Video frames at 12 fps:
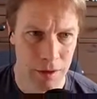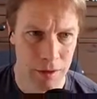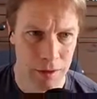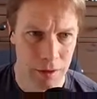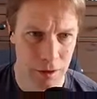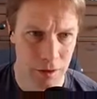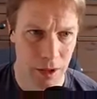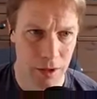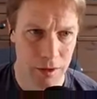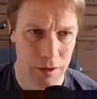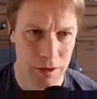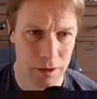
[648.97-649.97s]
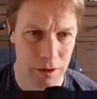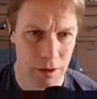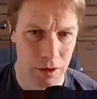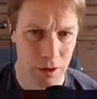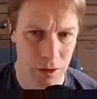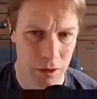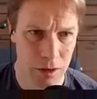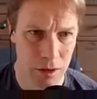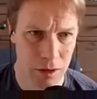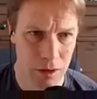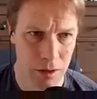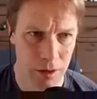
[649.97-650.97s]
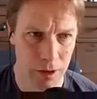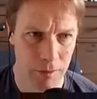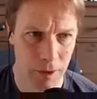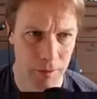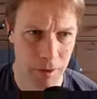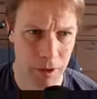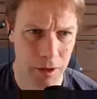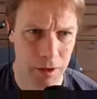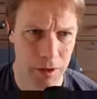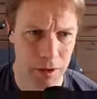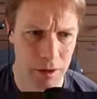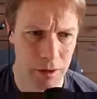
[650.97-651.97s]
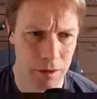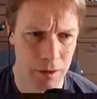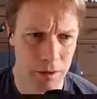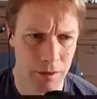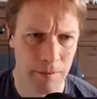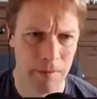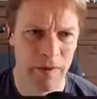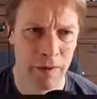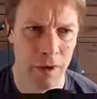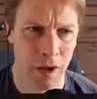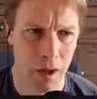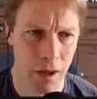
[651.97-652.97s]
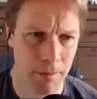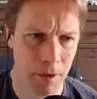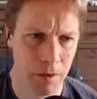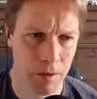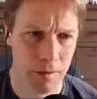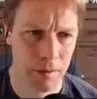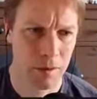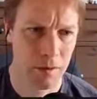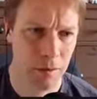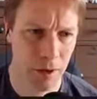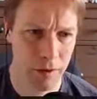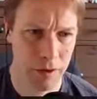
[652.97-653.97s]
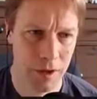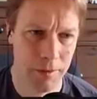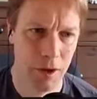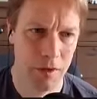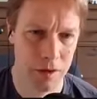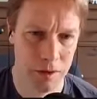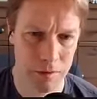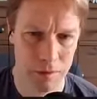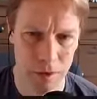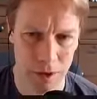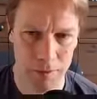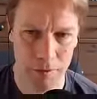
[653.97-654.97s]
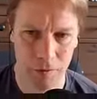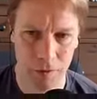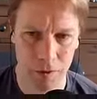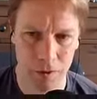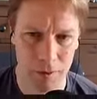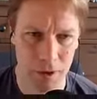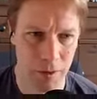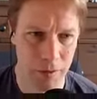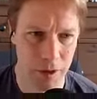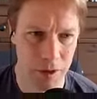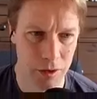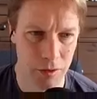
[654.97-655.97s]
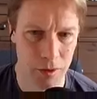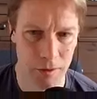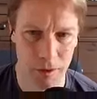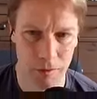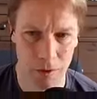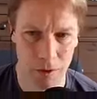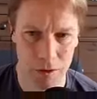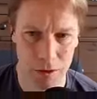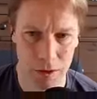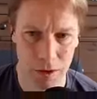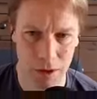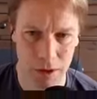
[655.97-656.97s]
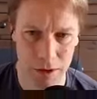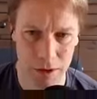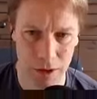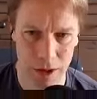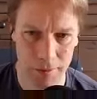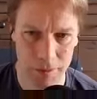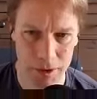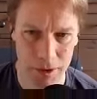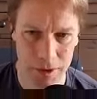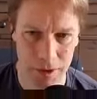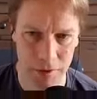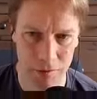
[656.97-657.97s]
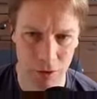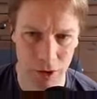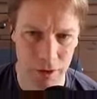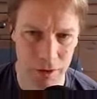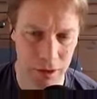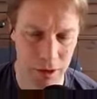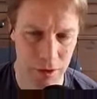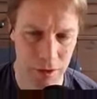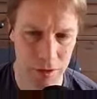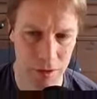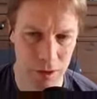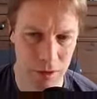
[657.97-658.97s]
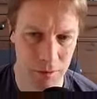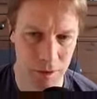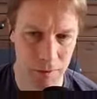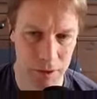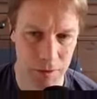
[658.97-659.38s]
So how does this look in memory? Well, with the same code as we had before, but now we're going to talk about what this ampersand din write thing looks like in memory.